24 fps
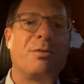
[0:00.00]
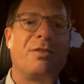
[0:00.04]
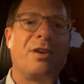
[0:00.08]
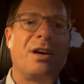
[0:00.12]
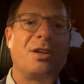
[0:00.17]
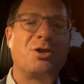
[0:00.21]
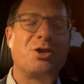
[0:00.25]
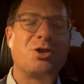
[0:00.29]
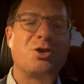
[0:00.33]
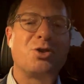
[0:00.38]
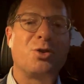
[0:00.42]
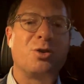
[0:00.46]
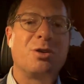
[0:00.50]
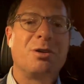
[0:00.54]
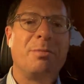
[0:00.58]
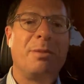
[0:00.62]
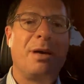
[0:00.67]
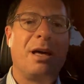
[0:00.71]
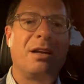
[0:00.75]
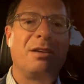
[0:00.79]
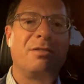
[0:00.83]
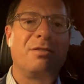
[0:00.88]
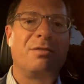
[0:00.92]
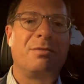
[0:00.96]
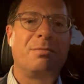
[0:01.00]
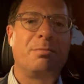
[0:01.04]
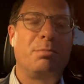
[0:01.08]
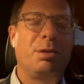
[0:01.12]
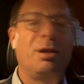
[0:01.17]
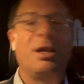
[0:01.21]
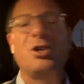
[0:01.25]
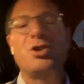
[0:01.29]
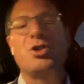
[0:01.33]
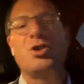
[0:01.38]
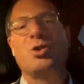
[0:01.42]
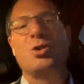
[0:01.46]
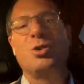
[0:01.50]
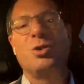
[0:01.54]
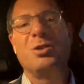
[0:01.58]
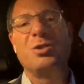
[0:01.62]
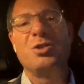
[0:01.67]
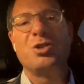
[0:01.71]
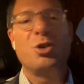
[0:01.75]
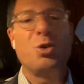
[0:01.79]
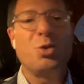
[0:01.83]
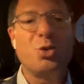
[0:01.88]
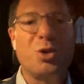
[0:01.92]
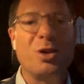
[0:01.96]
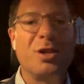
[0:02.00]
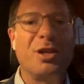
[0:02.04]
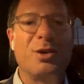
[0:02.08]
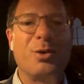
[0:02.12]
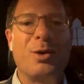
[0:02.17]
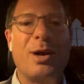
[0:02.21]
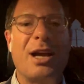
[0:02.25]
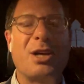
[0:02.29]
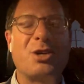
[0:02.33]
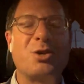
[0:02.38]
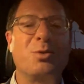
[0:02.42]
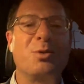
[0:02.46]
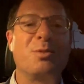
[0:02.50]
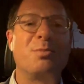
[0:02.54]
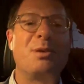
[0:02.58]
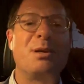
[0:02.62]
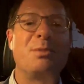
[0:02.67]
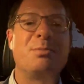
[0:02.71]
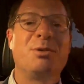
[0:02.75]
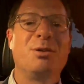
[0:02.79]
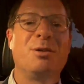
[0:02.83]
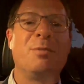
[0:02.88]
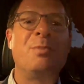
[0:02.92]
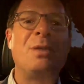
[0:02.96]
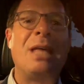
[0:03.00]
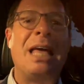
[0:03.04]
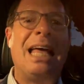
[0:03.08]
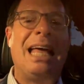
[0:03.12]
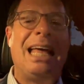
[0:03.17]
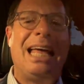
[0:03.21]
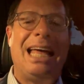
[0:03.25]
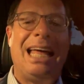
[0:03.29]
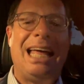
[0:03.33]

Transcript: it provides a certain amount of pleasure and social interaction with people.